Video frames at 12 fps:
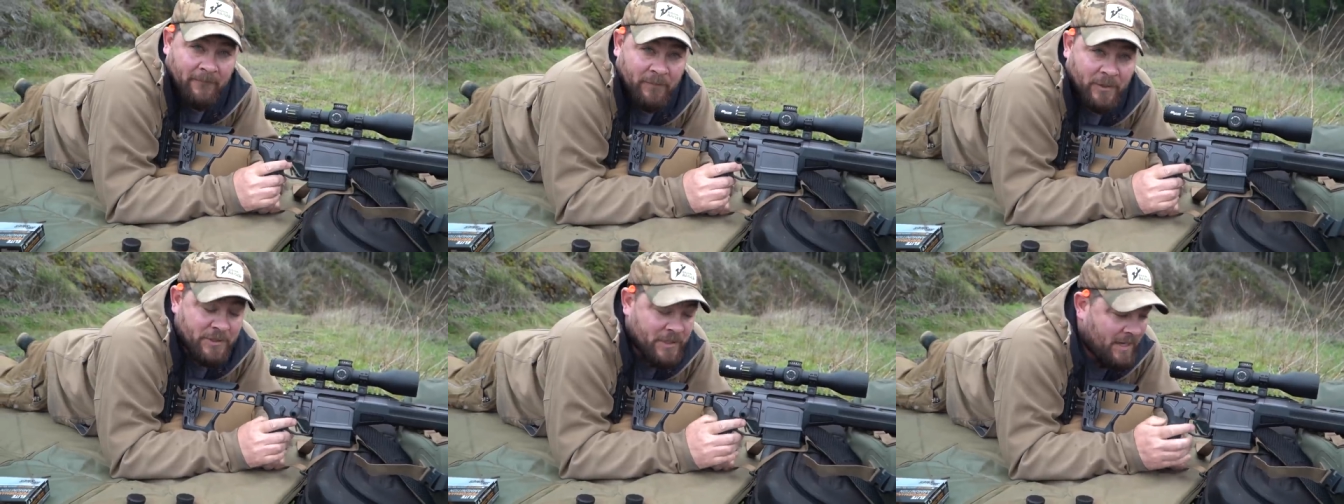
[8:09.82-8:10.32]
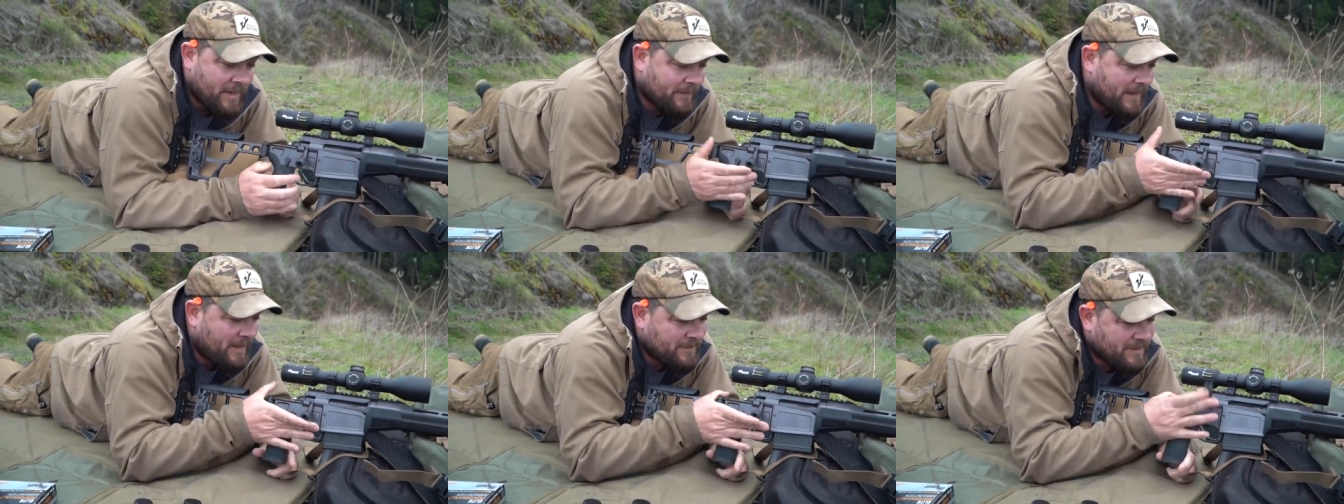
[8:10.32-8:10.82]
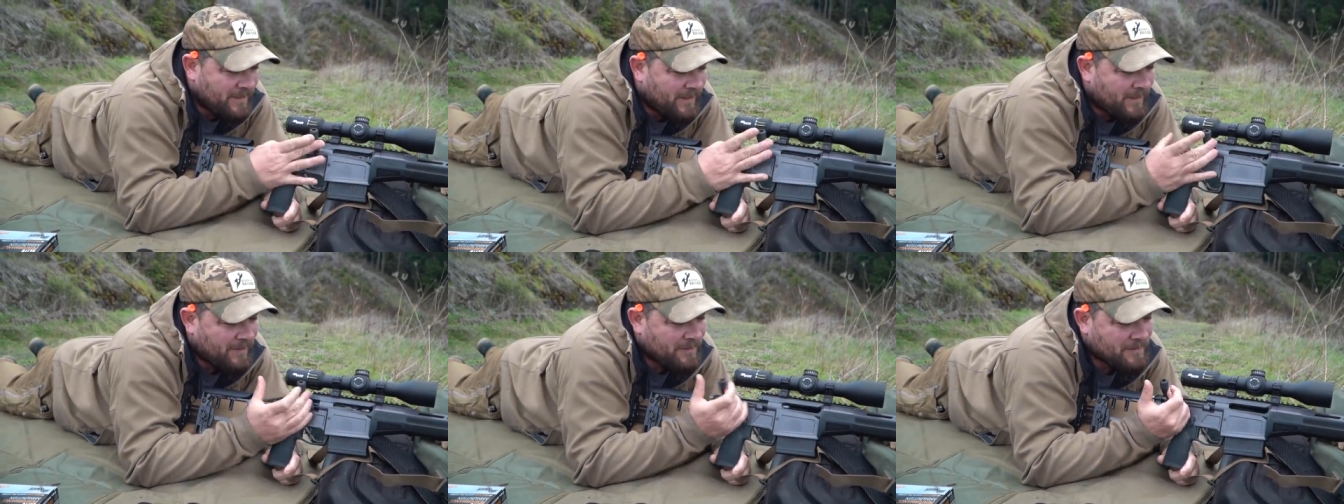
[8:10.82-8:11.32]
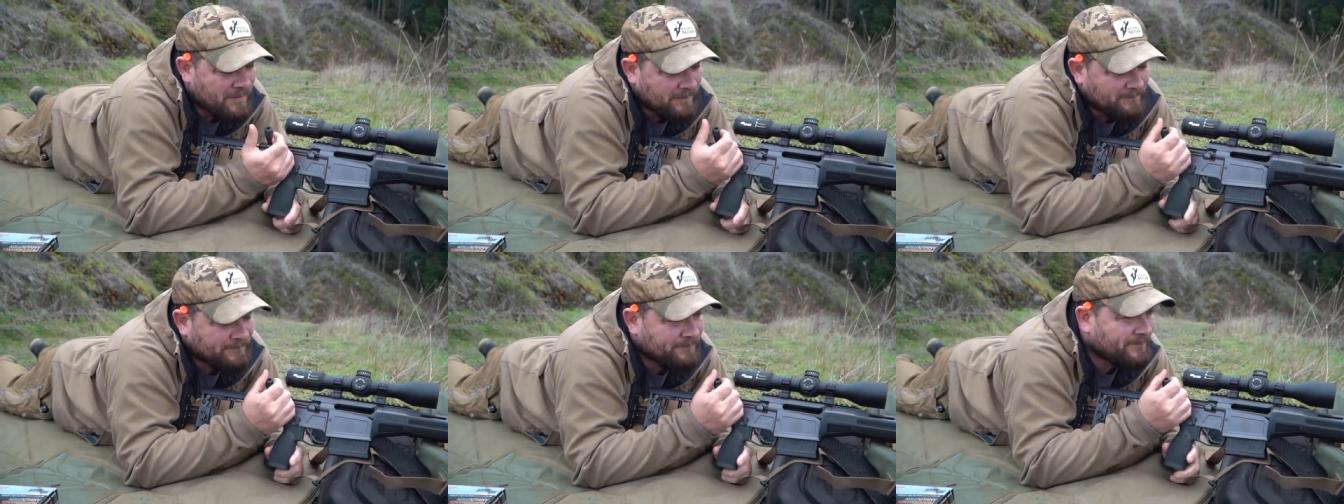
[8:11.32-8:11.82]
First shot, 1,000 yards.
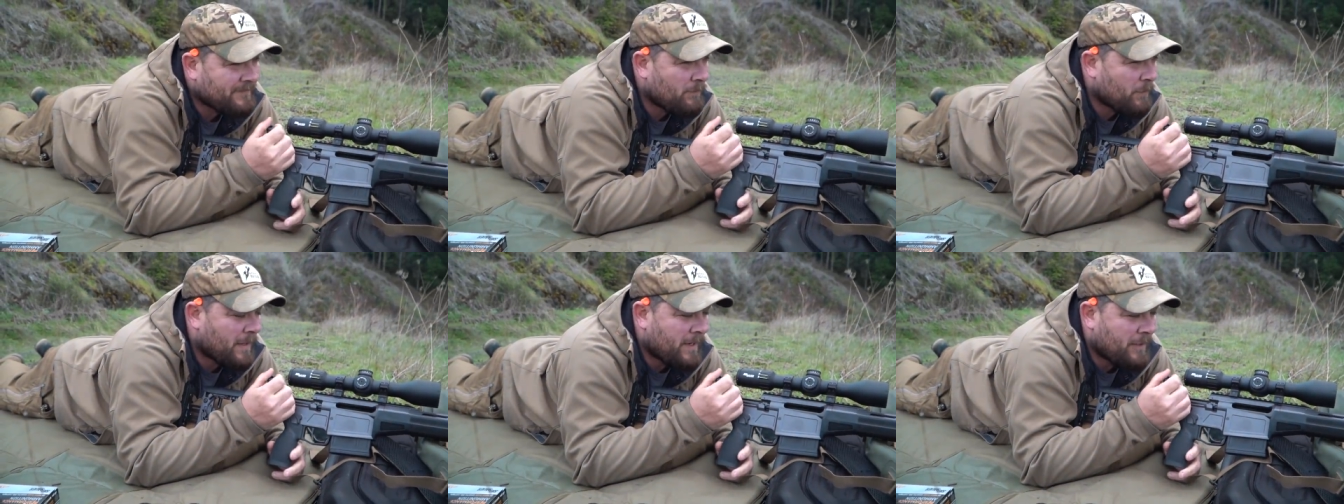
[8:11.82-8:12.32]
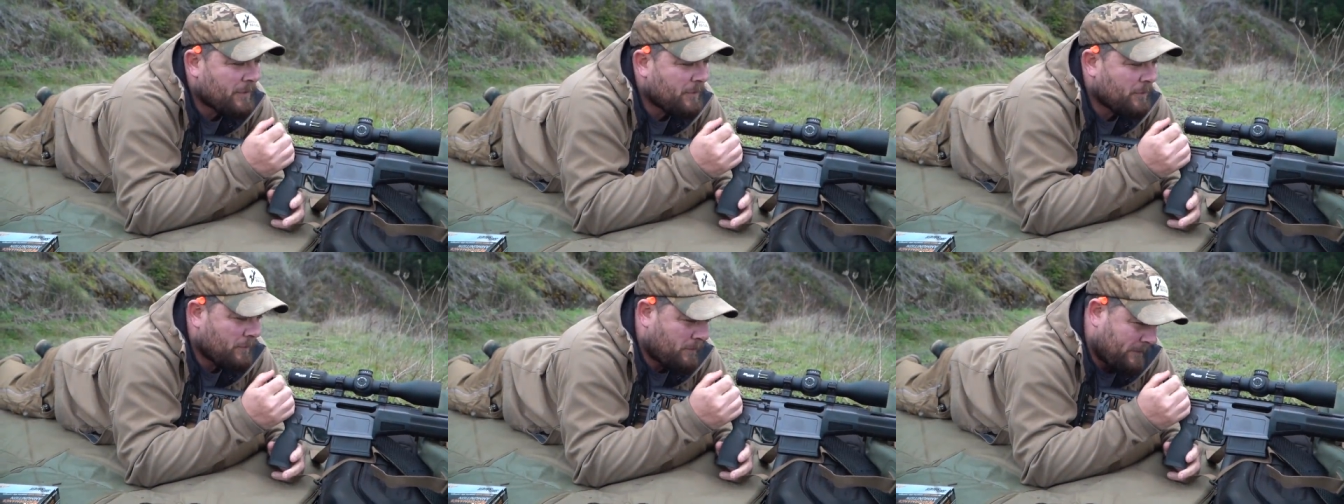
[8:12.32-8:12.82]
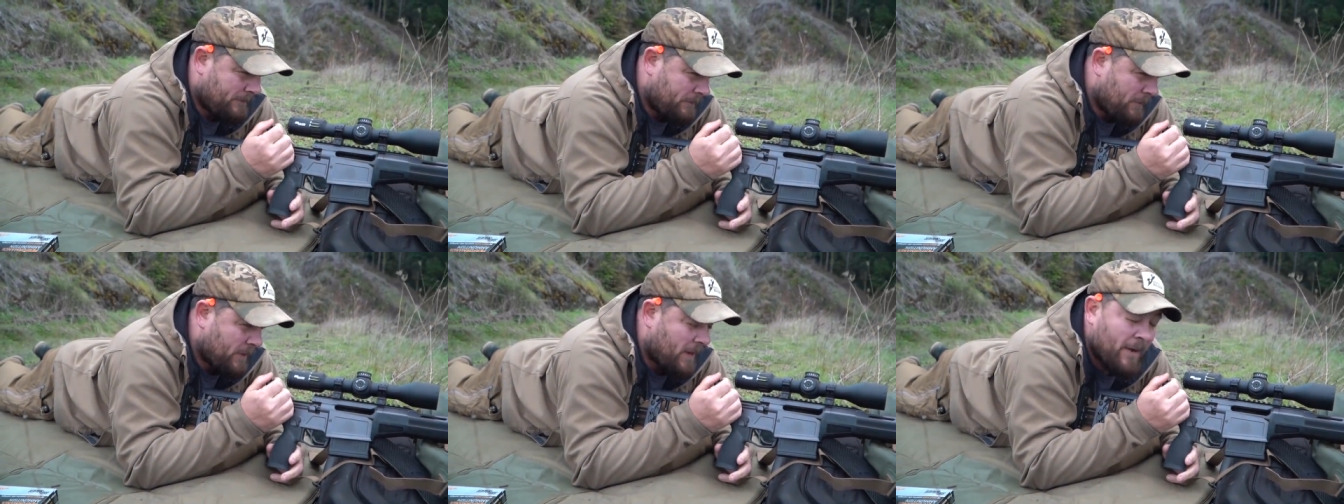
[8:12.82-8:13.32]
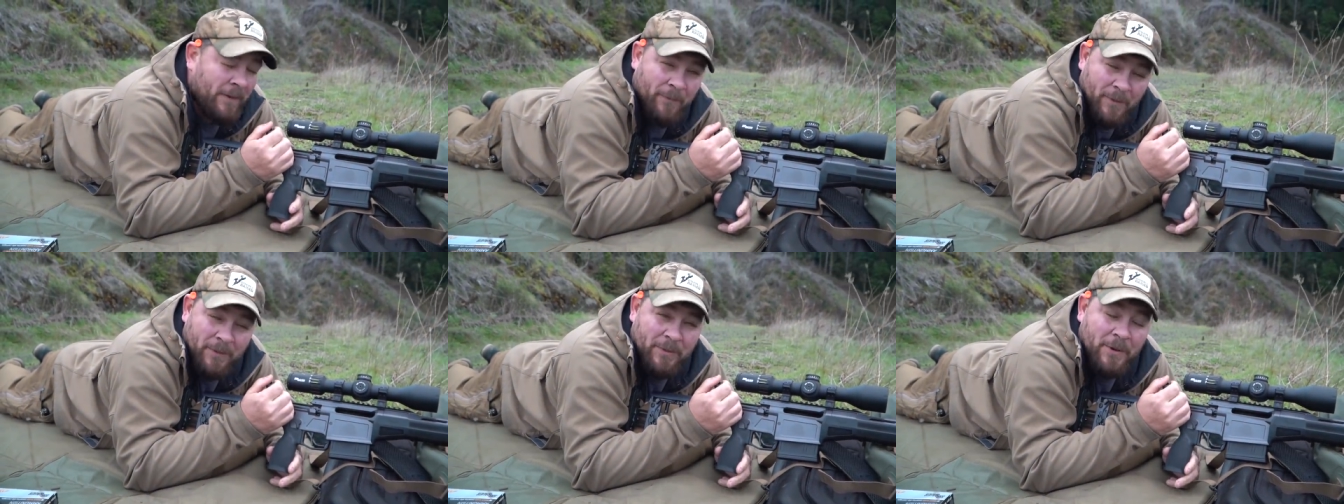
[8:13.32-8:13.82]
We're gonna do, we are
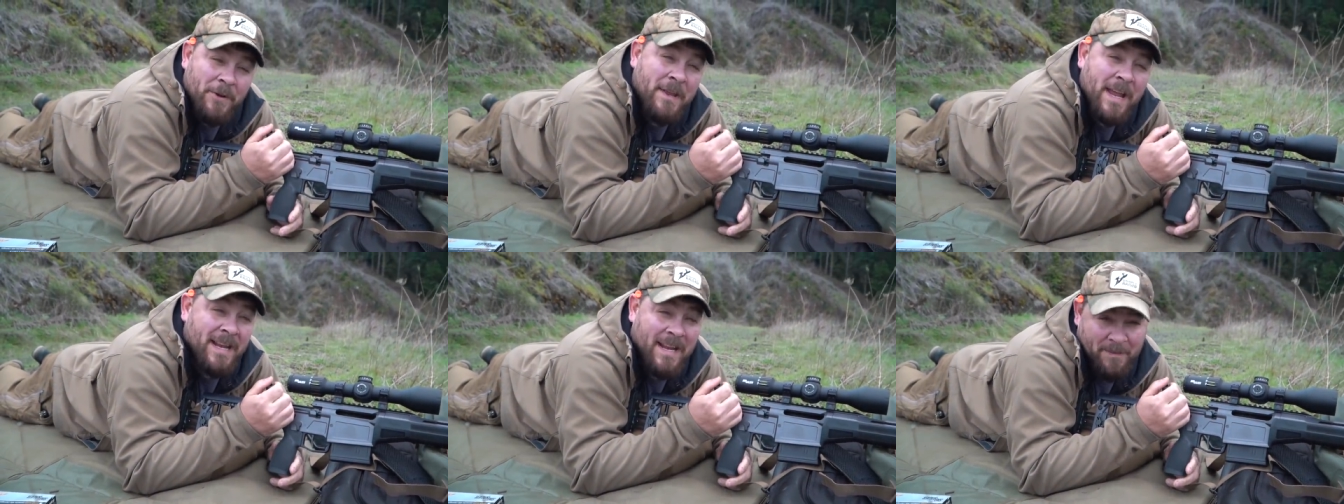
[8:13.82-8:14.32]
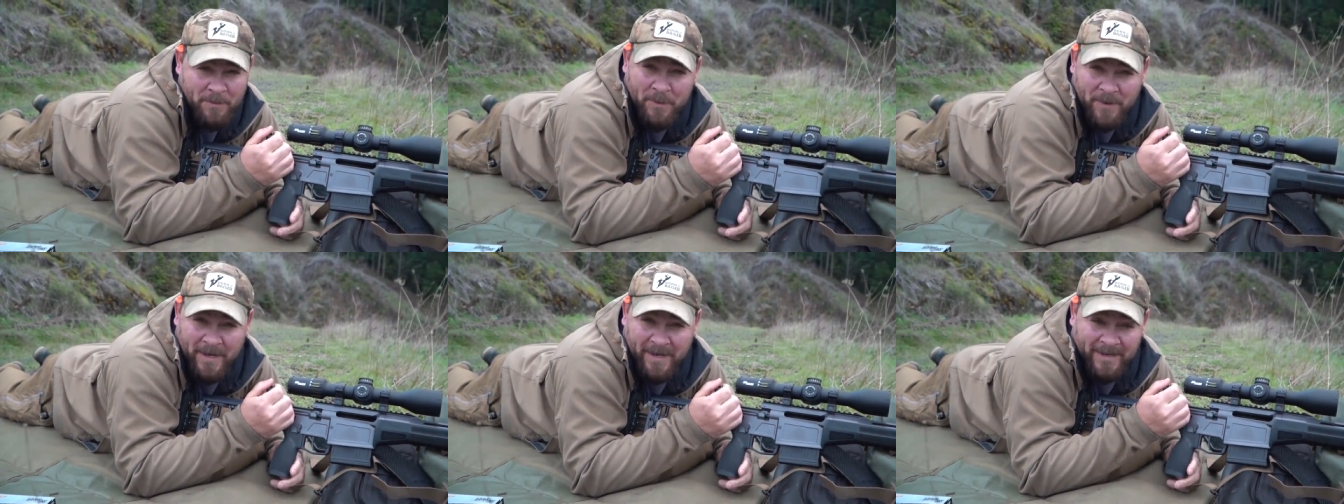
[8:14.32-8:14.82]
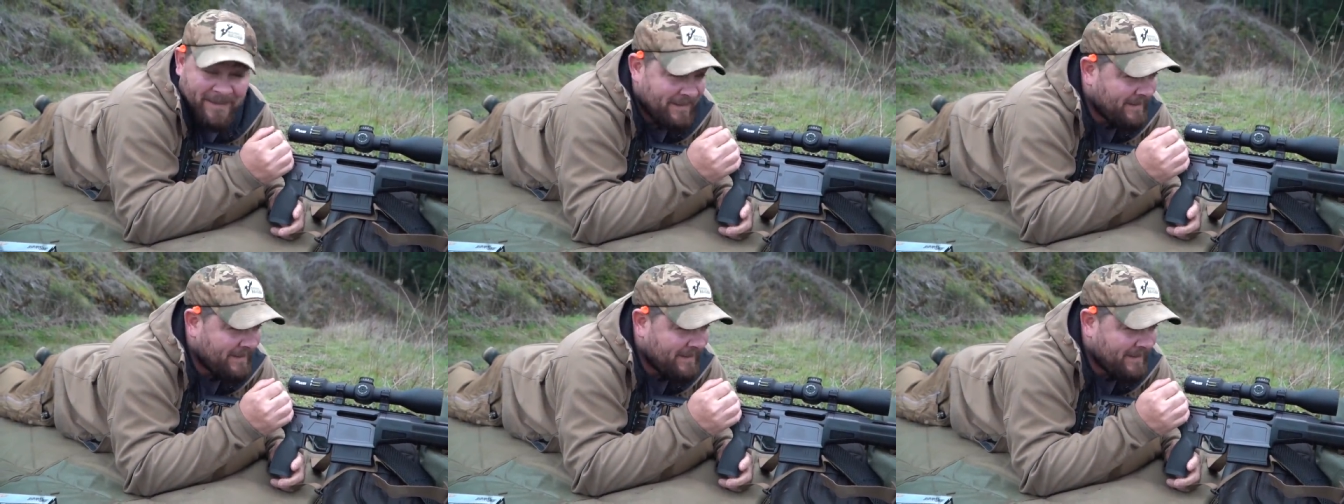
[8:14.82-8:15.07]
we're 38 MOA